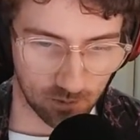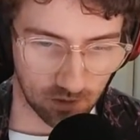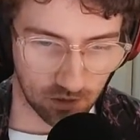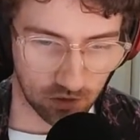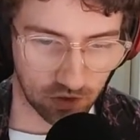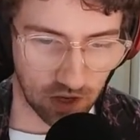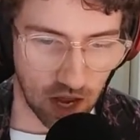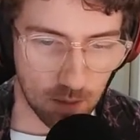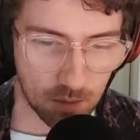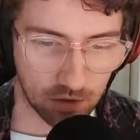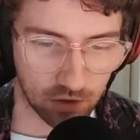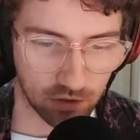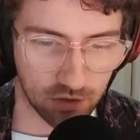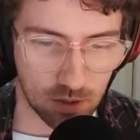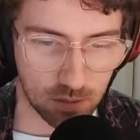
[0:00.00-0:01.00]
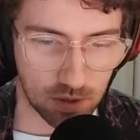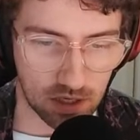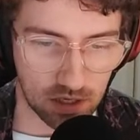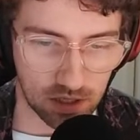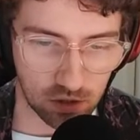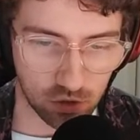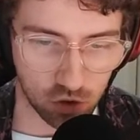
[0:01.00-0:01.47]
Sam is of the
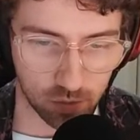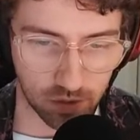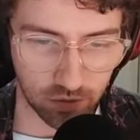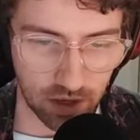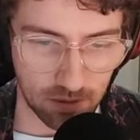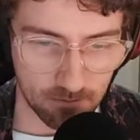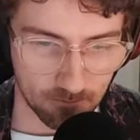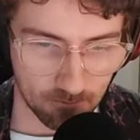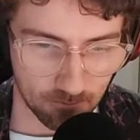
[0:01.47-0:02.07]
opinion that it should have been red.